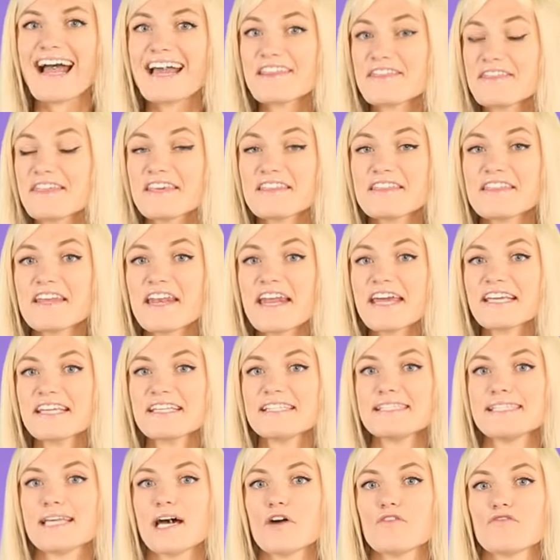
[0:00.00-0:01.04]
I think that I
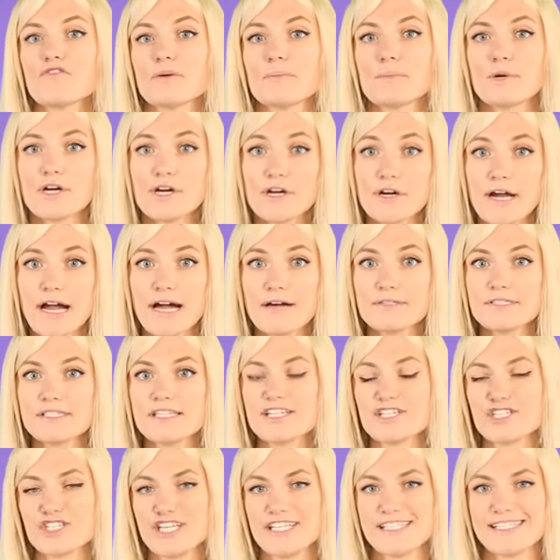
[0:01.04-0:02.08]
can tell from her house
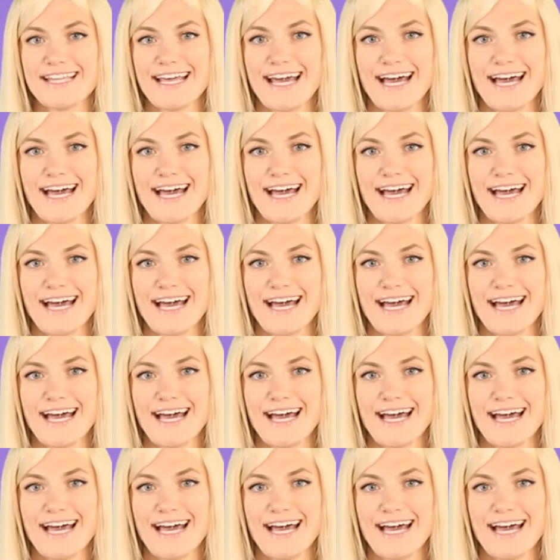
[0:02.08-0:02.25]
that she's